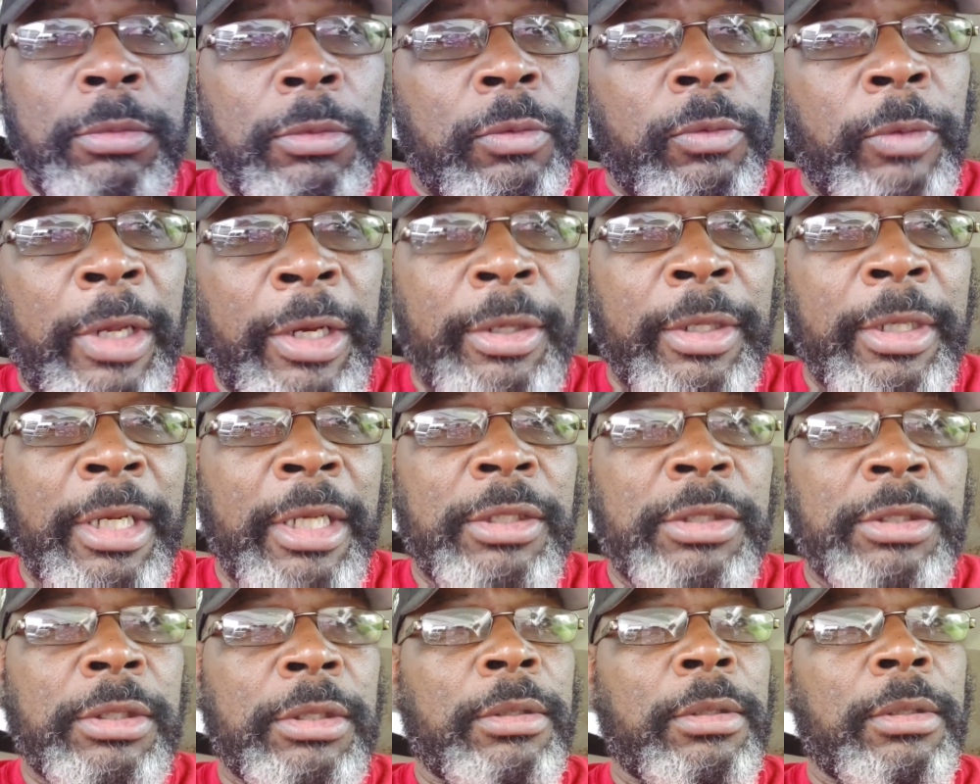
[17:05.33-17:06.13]
Raider
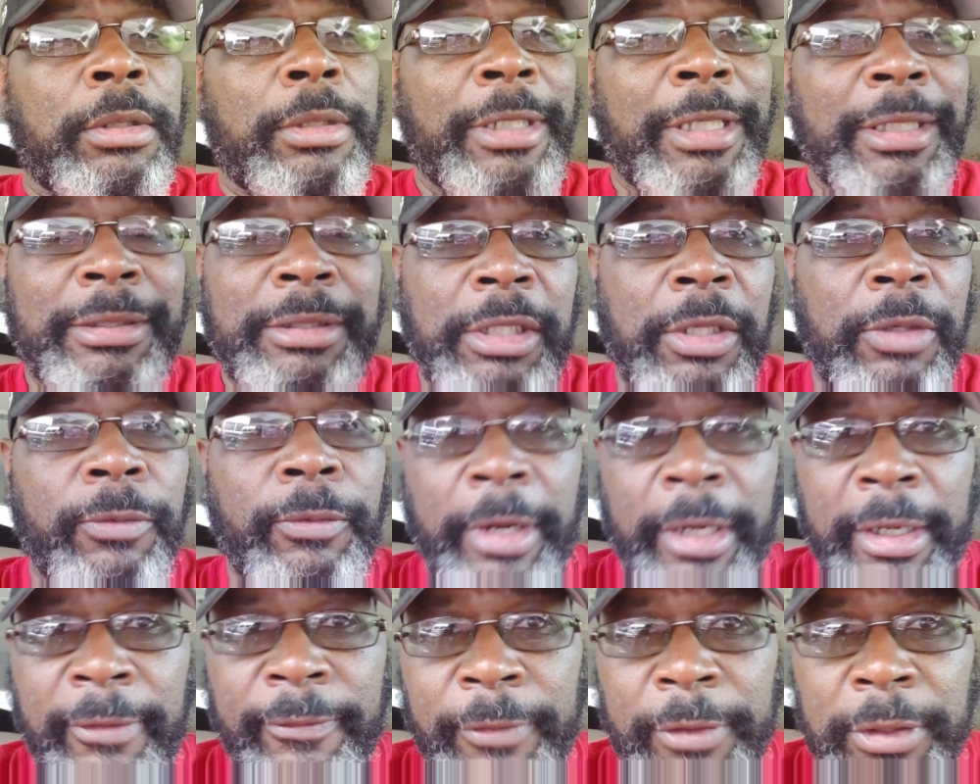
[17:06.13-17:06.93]
Nation, let's get
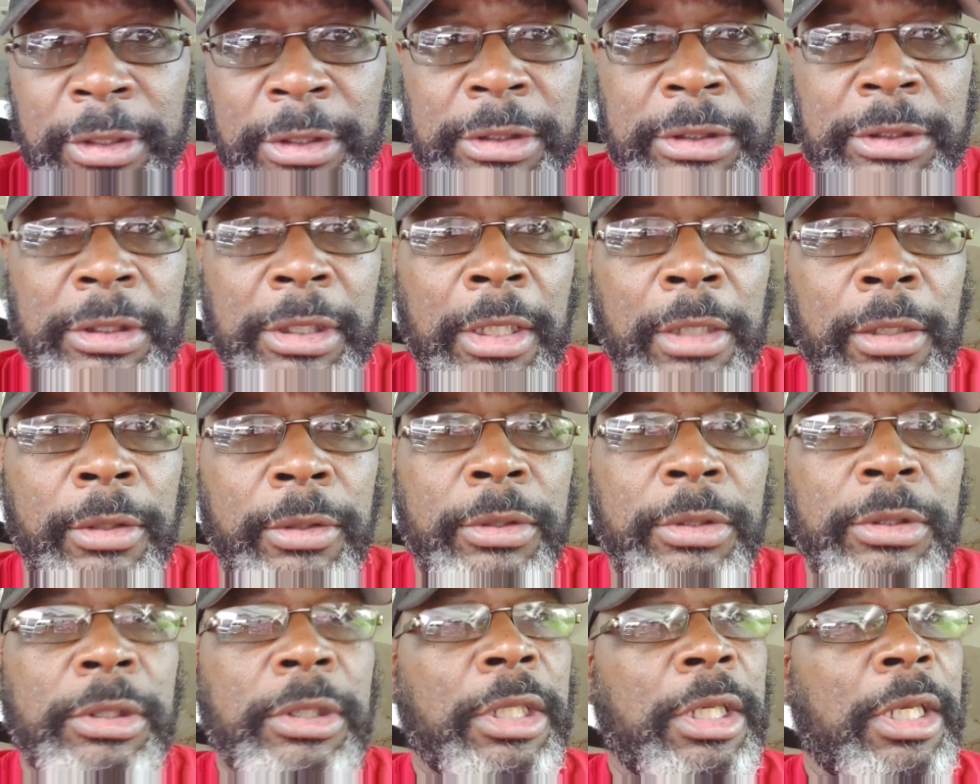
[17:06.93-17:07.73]
ready for these
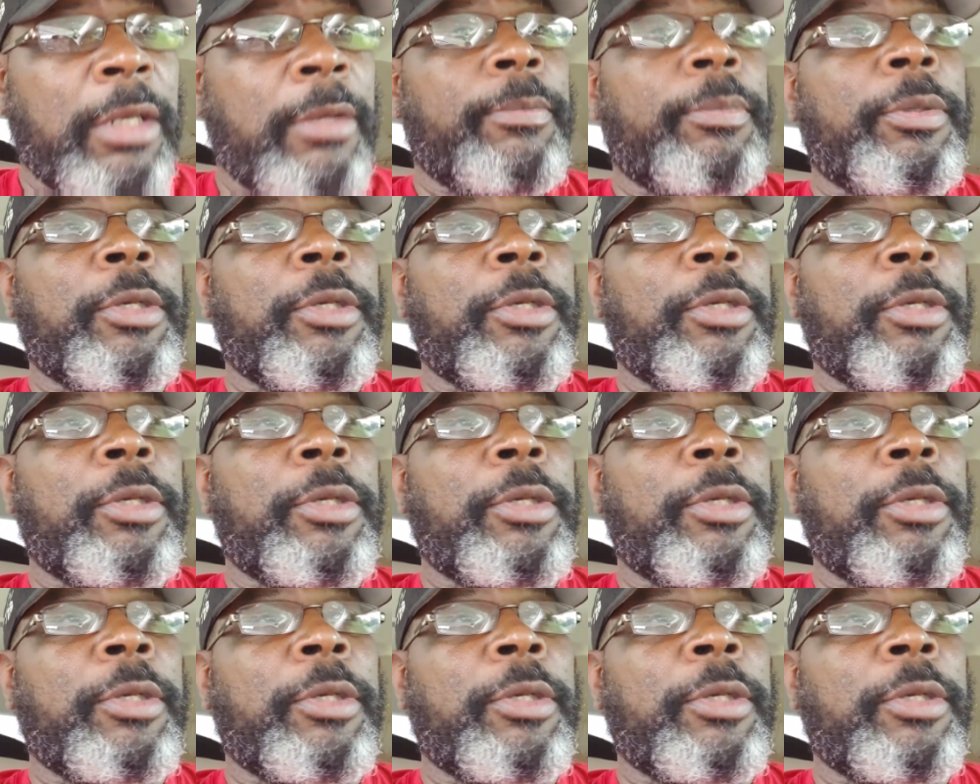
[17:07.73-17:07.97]
Steelers in